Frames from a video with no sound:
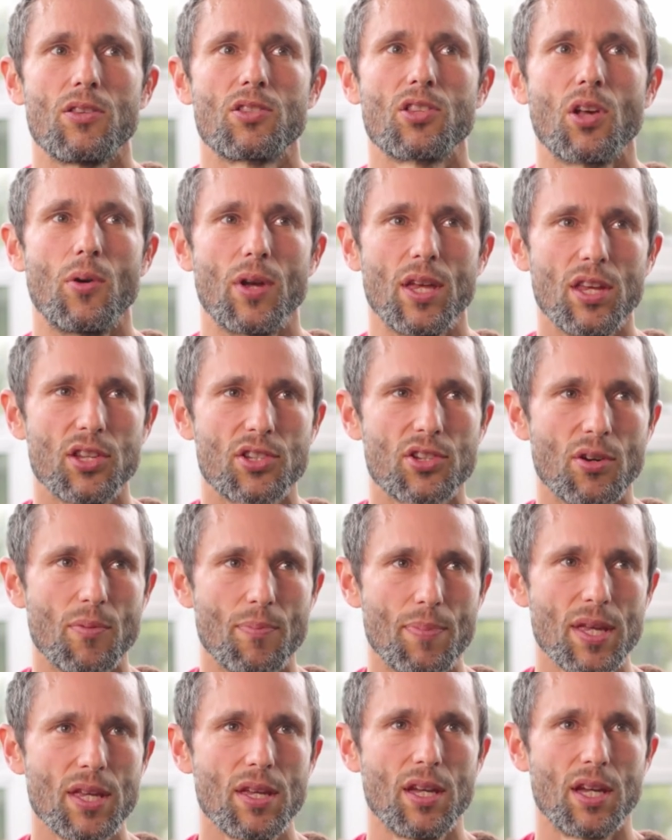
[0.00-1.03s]
So,
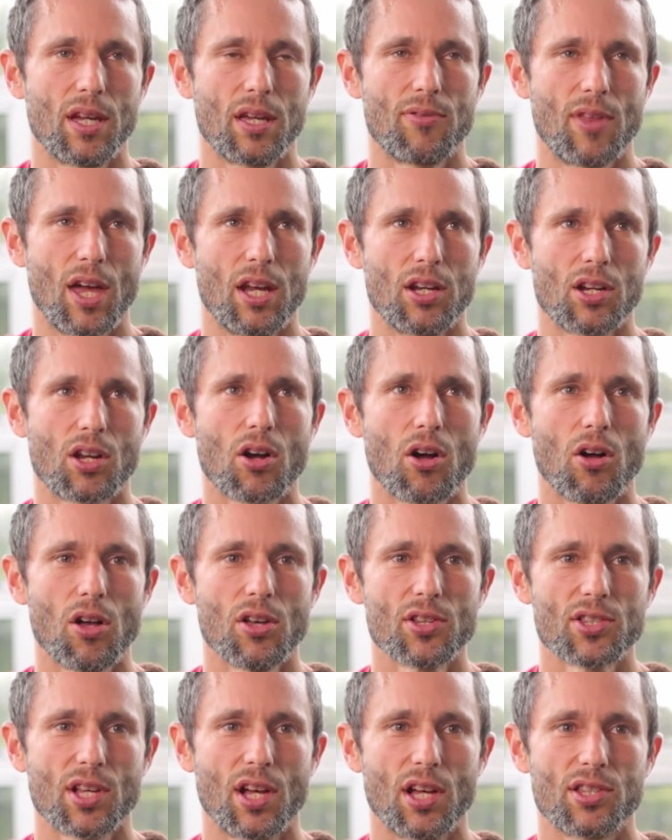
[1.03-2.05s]
interbeing then
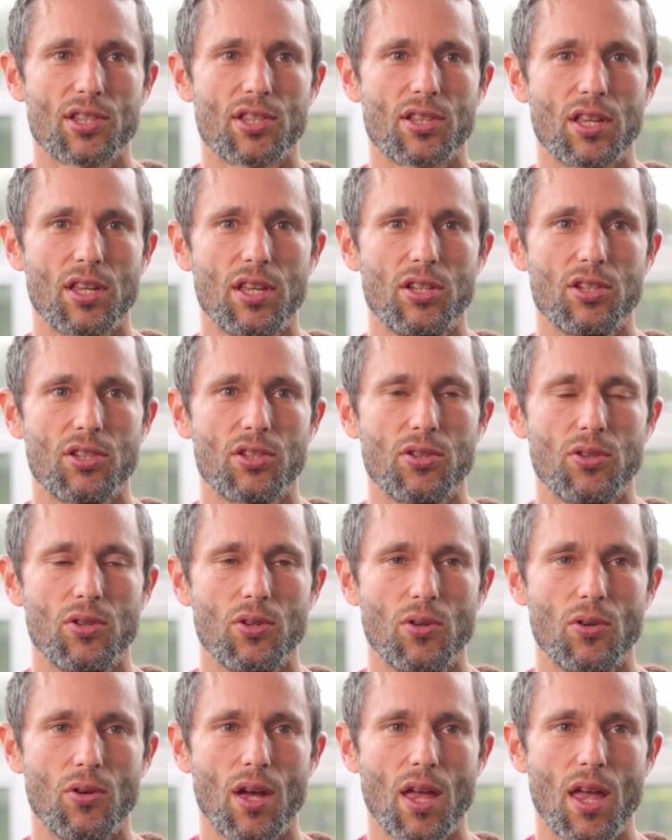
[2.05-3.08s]
calls us
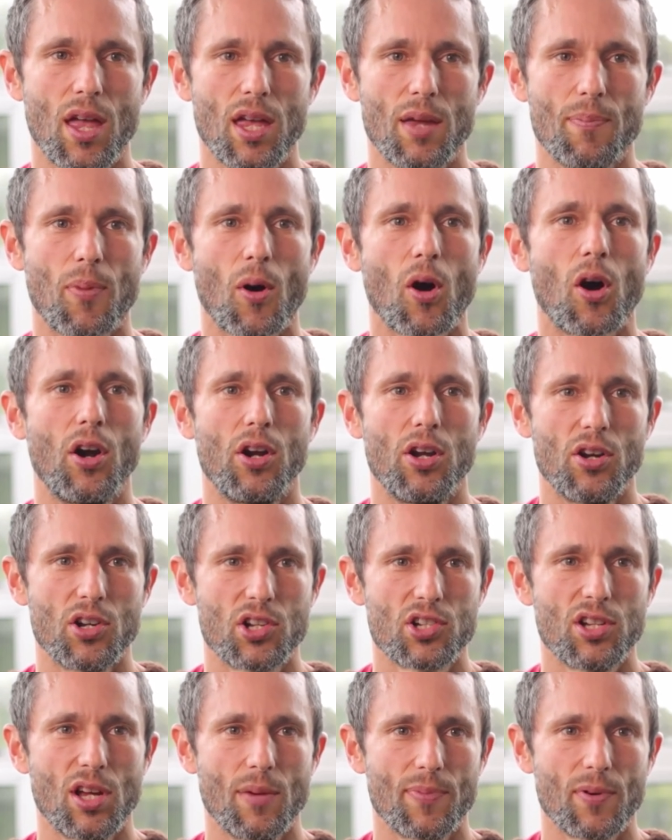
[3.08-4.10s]
into a
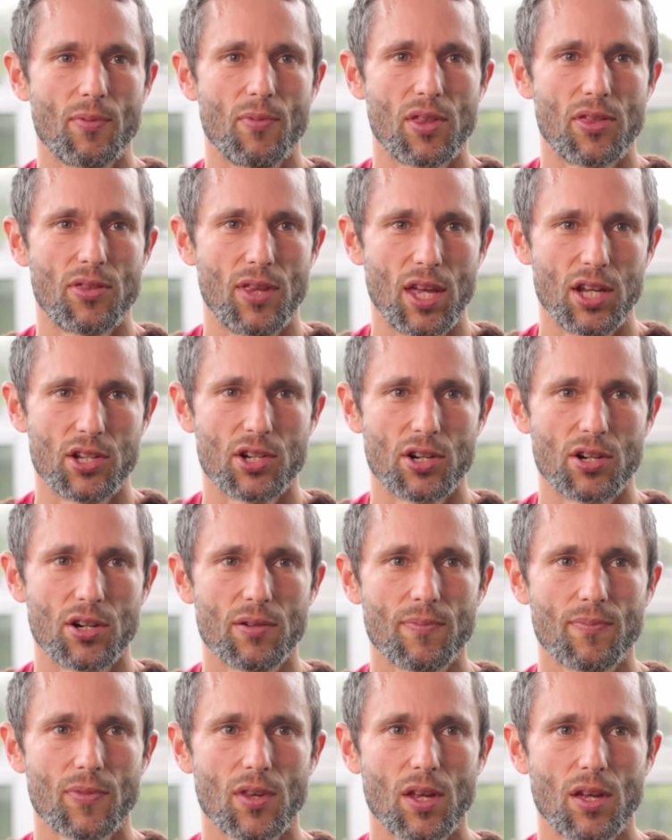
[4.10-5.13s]
partnership with
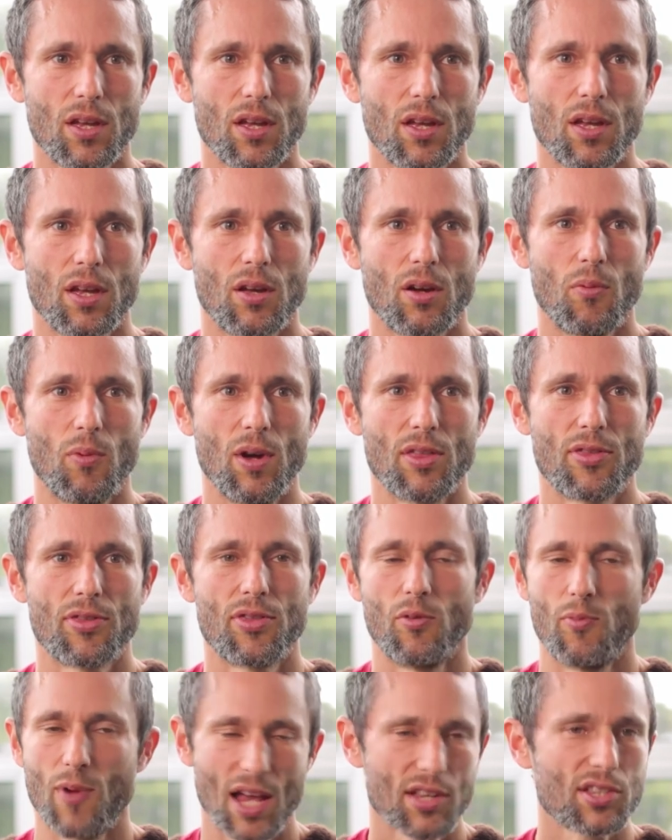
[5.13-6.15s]
nature,
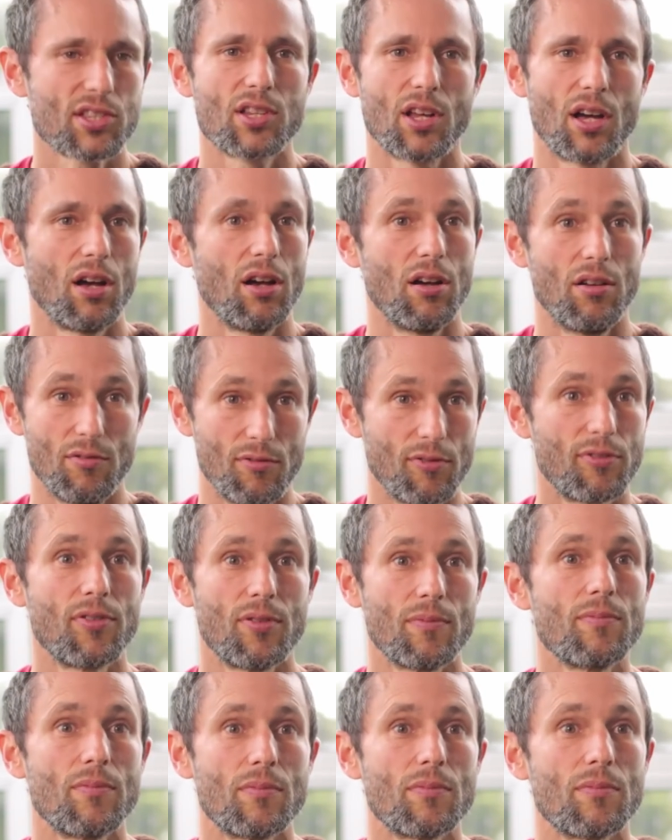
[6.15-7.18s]
with the rest
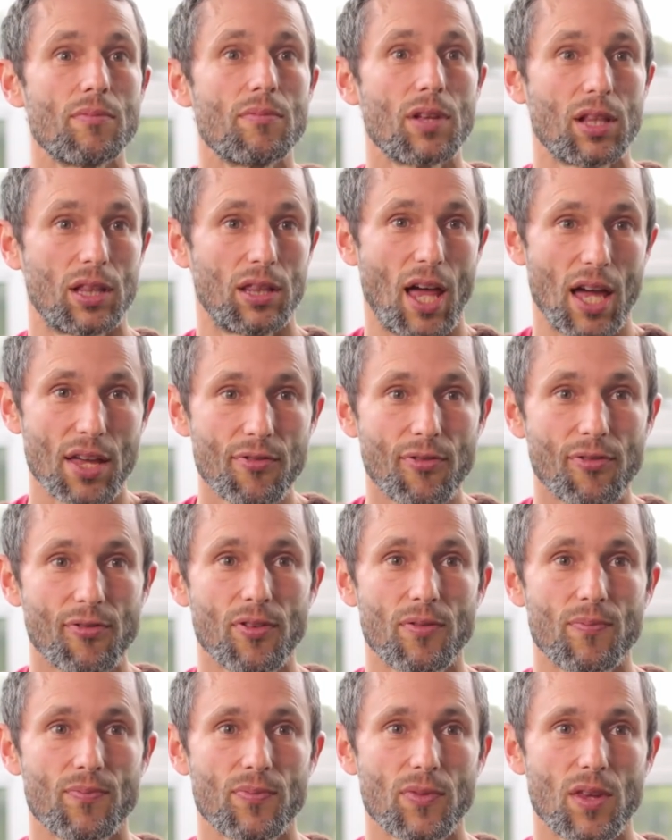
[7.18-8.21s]
of
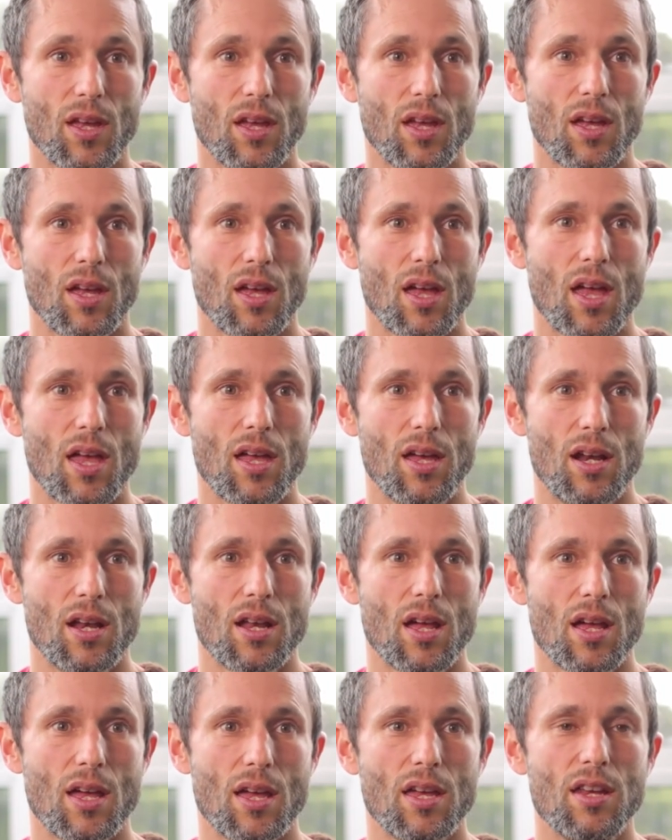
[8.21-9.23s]
life.
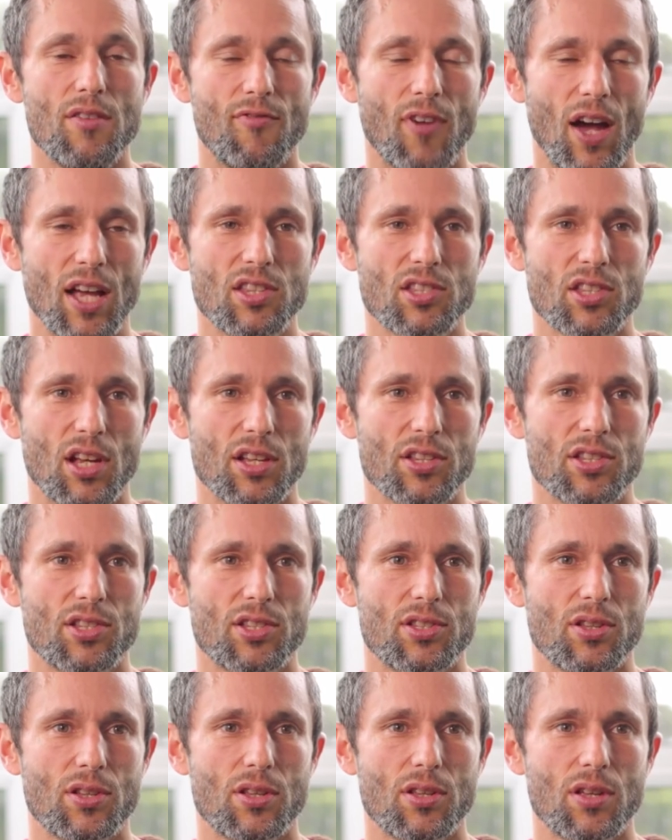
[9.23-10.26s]
It invites
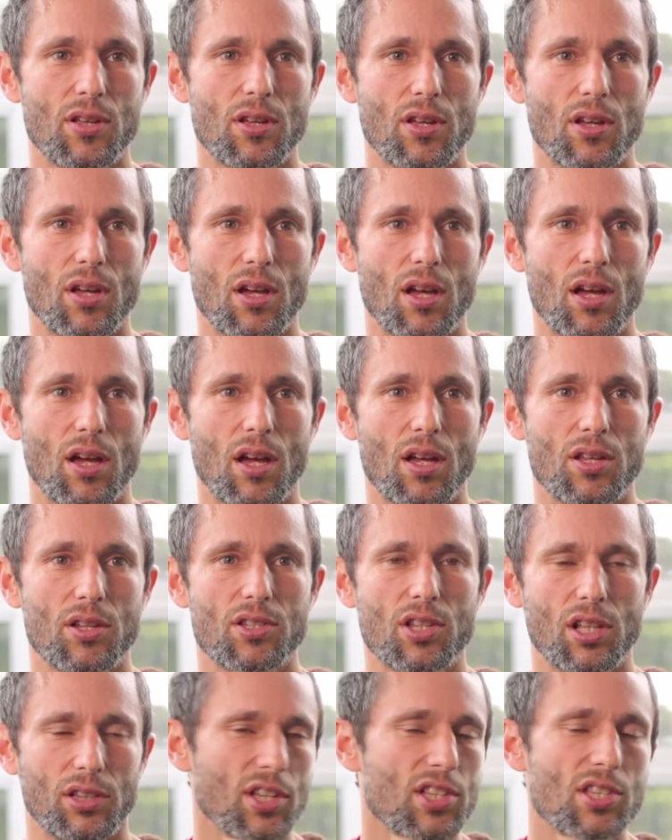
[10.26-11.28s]
us
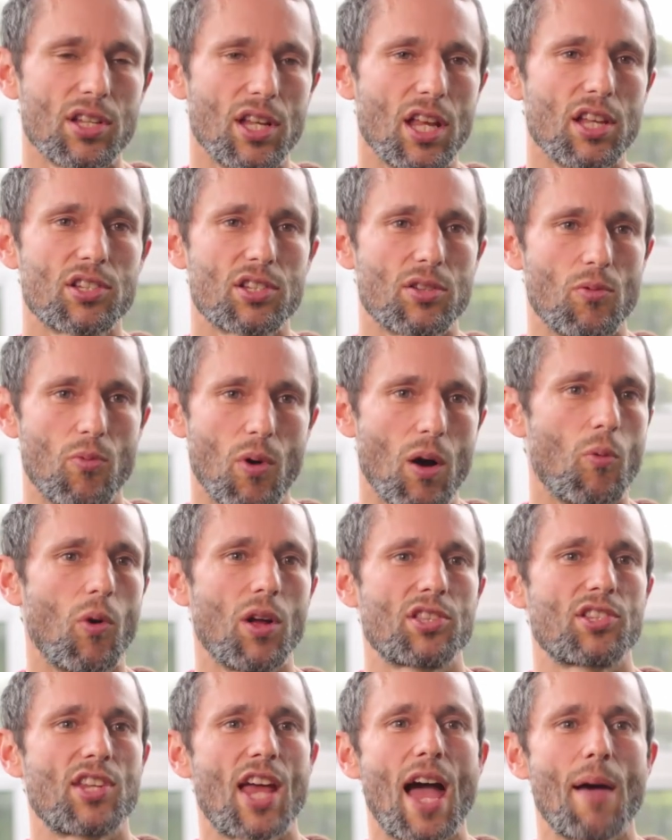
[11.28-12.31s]
to listen into what
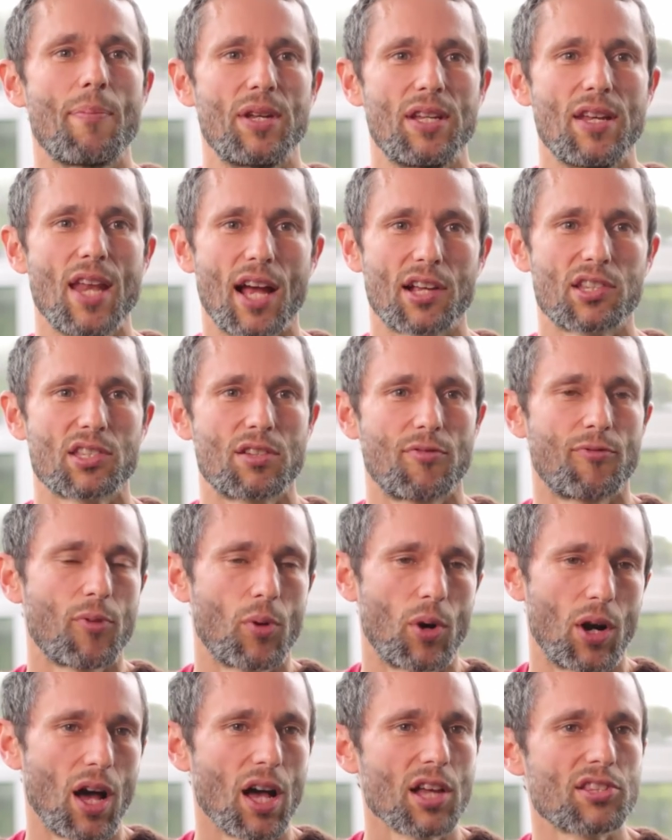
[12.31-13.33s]
wants to happen next
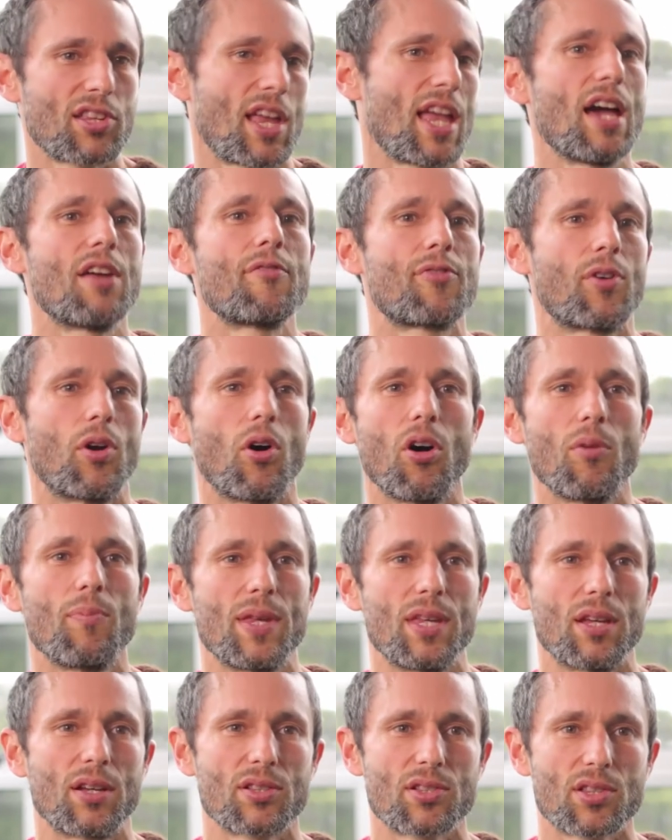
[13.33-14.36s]
for us and for all
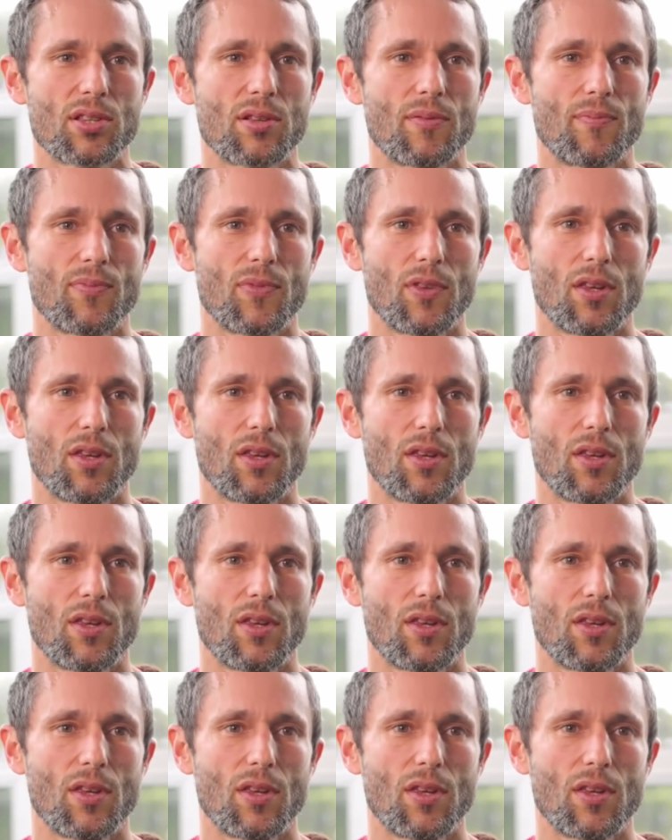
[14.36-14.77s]
beings.